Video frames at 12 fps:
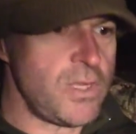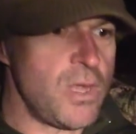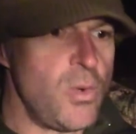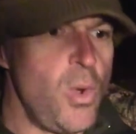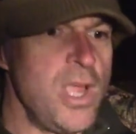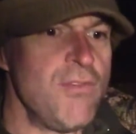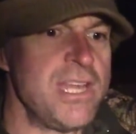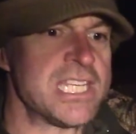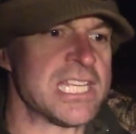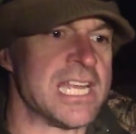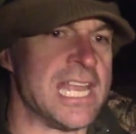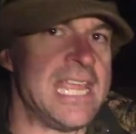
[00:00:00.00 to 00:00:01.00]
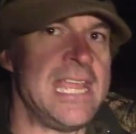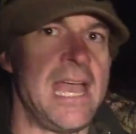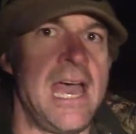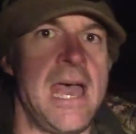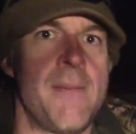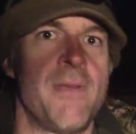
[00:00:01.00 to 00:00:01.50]
quite recently,
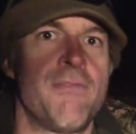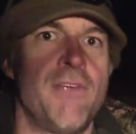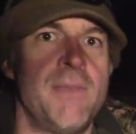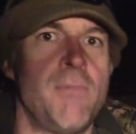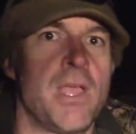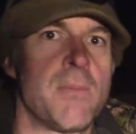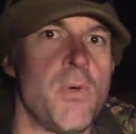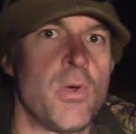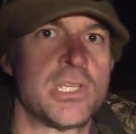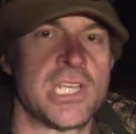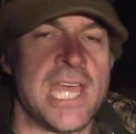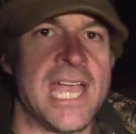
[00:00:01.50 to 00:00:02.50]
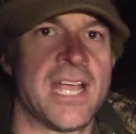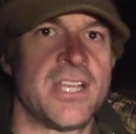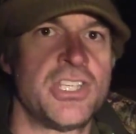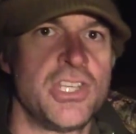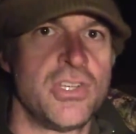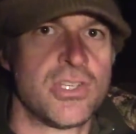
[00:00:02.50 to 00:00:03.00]
my friend Mike Morton at
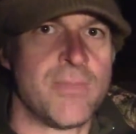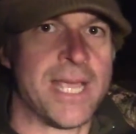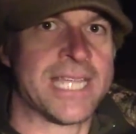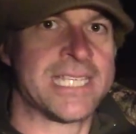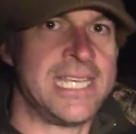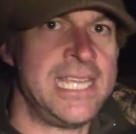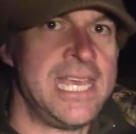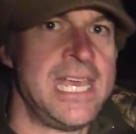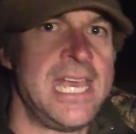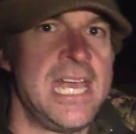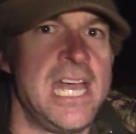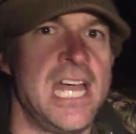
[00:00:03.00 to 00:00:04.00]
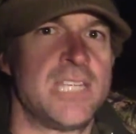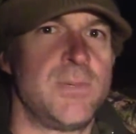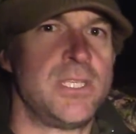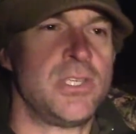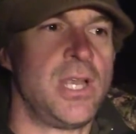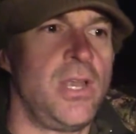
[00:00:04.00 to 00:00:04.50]
Airgun Shooter magazine has
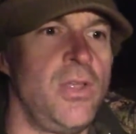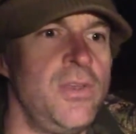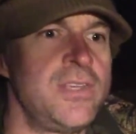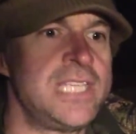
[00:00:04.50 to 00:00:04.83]
been doing a lot of